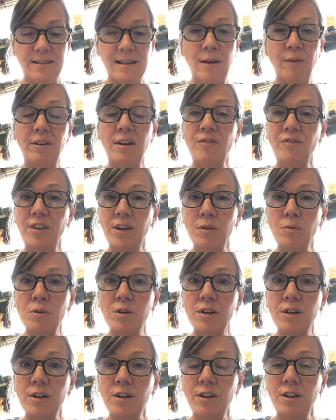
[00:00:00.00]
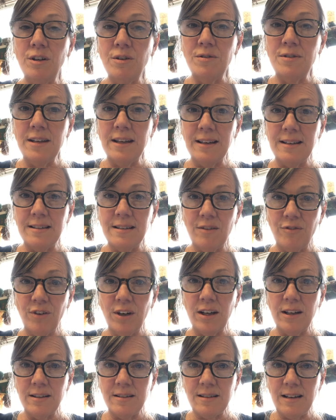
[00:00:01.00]
Now, if you were using a
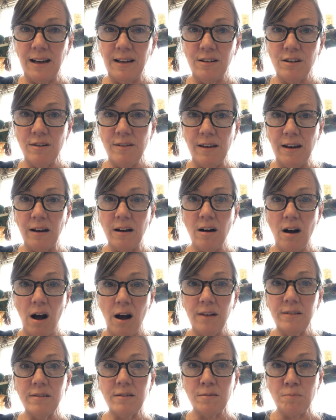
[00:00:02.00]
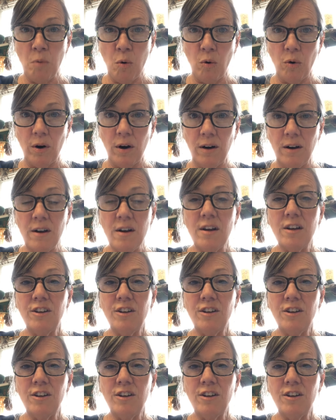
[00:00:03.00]
different container that costs more,